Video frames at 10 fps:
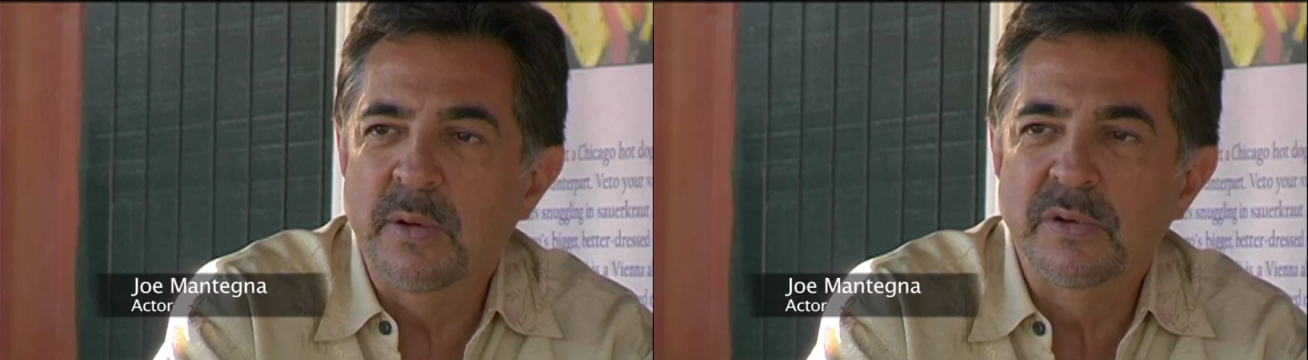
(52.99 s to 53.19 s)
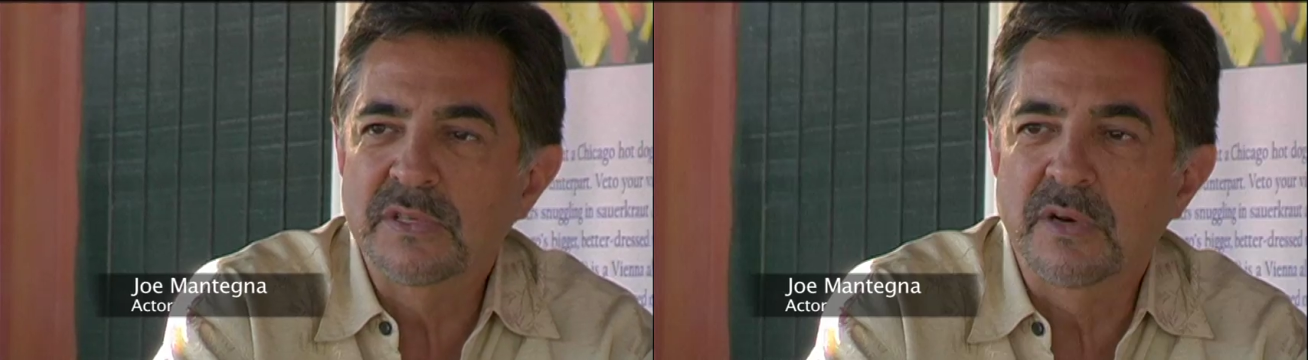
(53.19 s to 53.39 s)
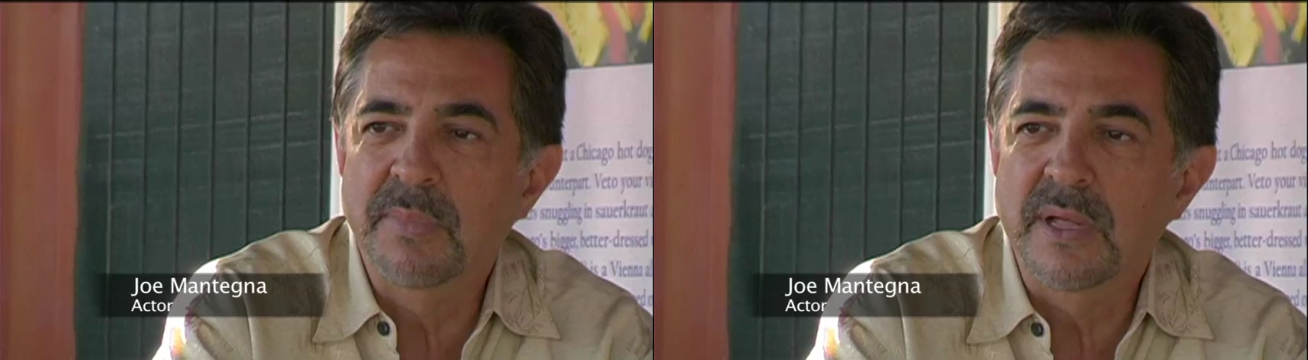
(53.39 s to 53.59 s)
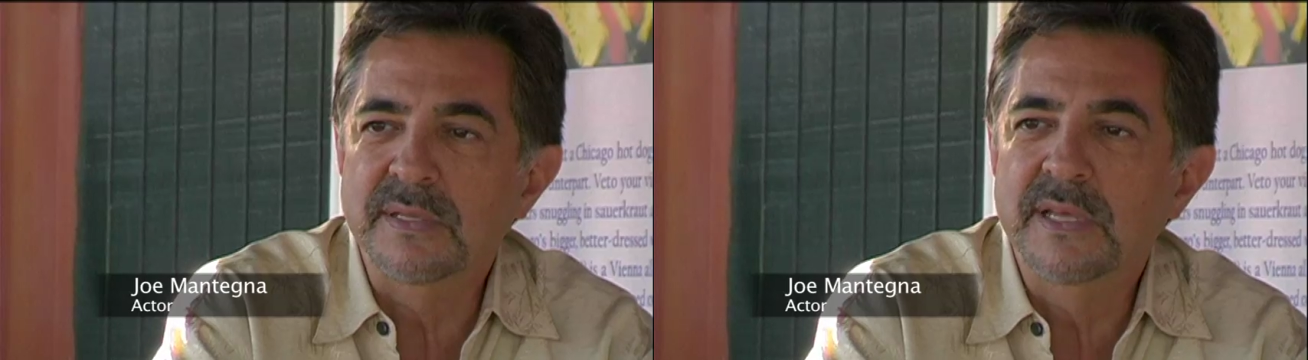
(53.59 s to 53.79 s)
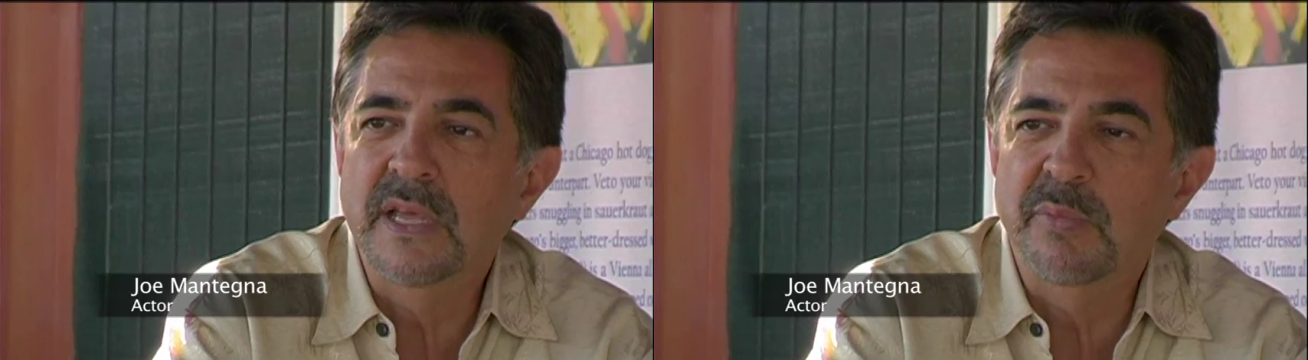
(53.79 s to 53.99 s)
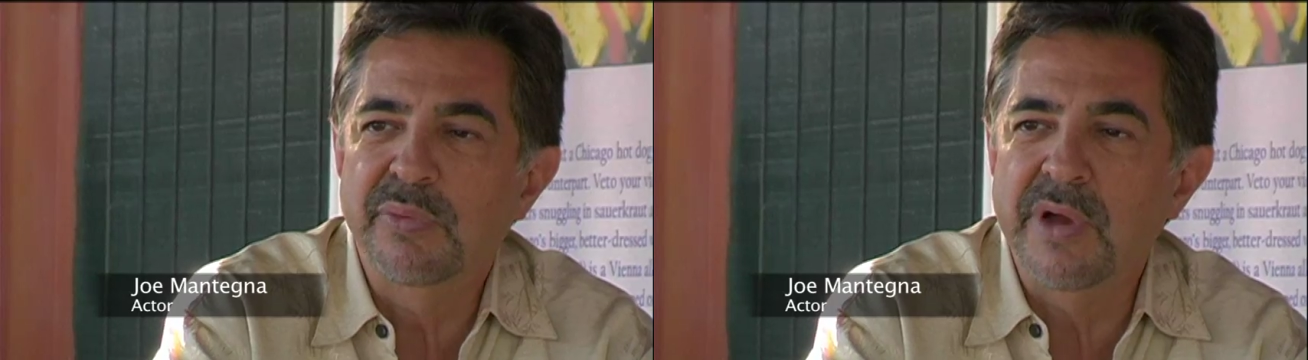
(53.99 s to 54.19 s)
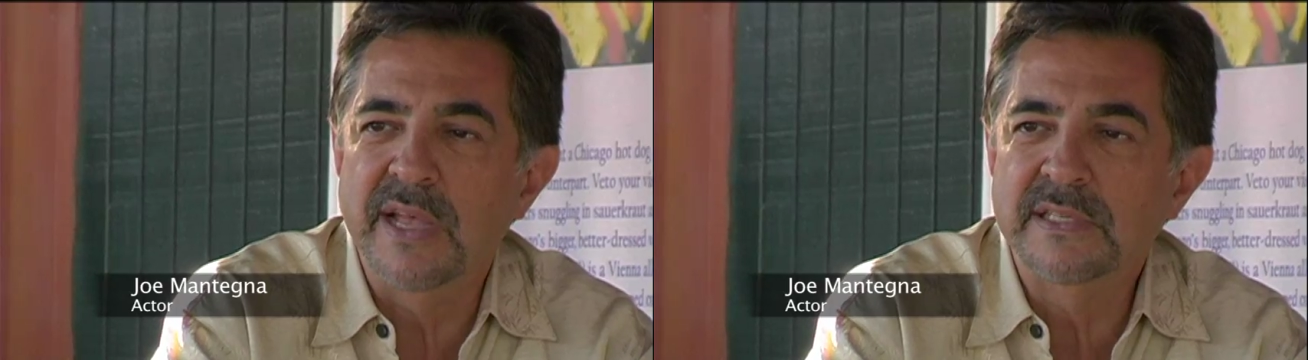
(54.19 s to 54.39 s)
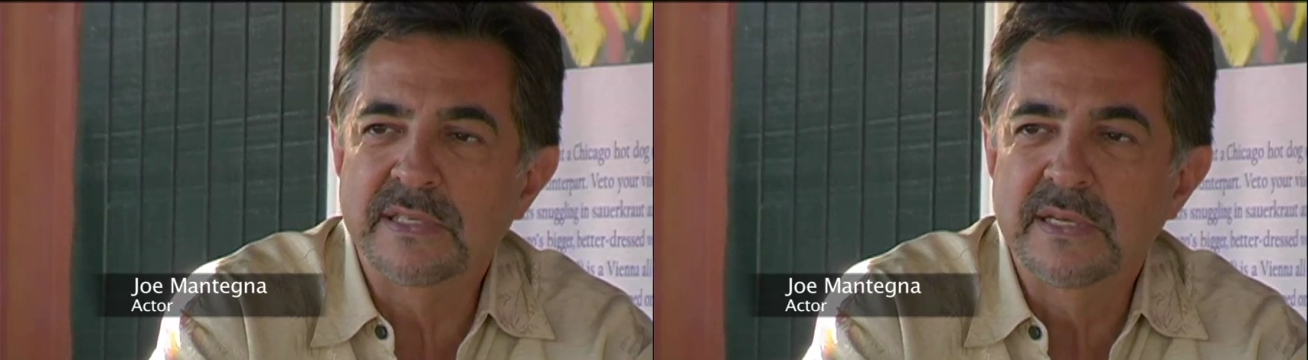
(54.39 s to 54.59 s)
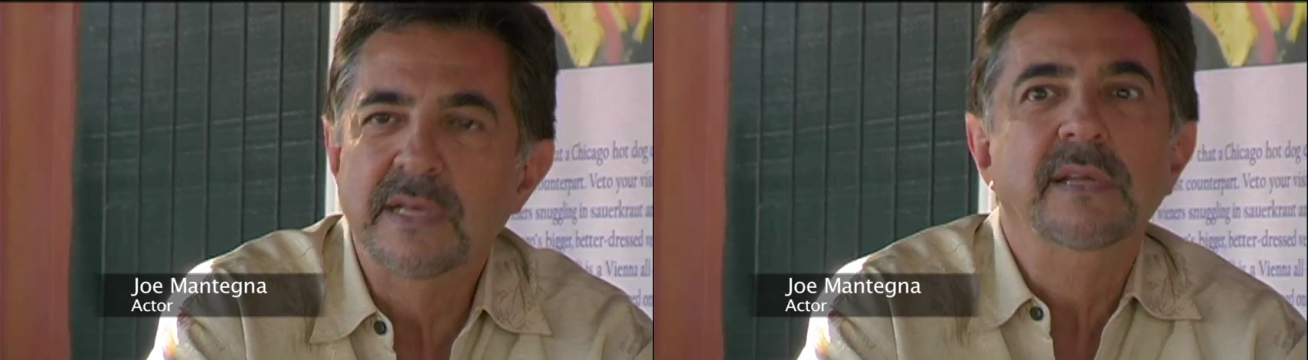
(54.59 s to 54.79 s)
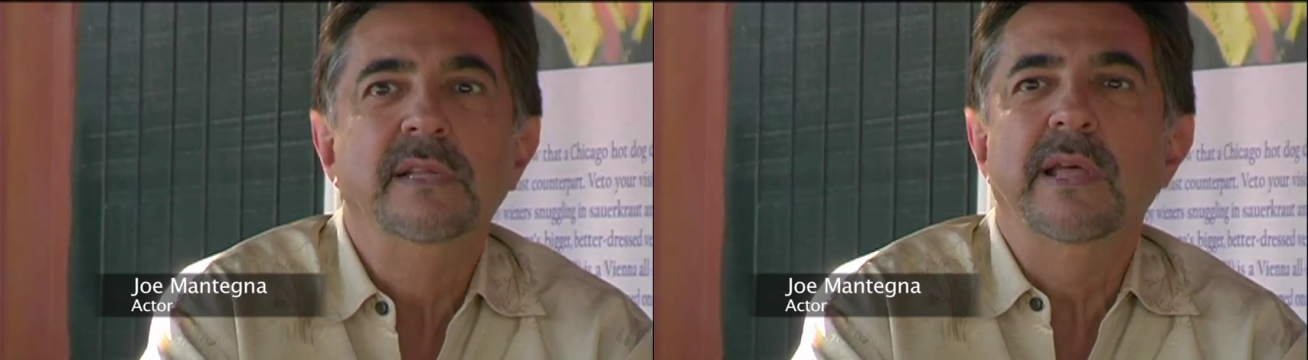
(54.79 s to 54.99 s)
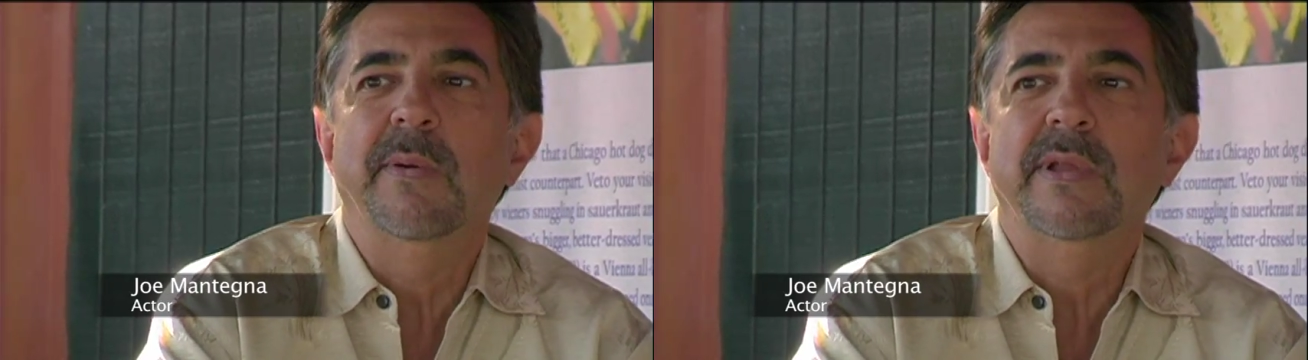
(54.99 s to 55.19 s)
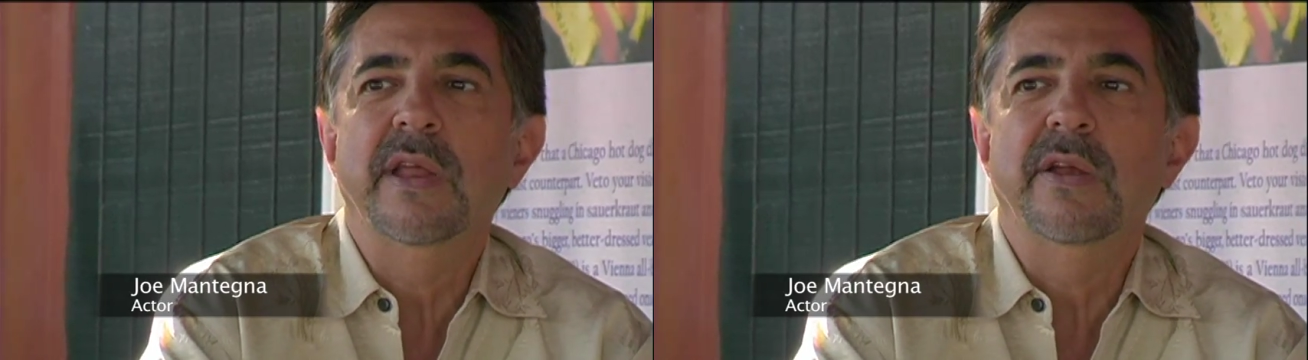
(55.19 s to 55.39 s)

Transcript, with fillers: were certain buttons he could press that would get a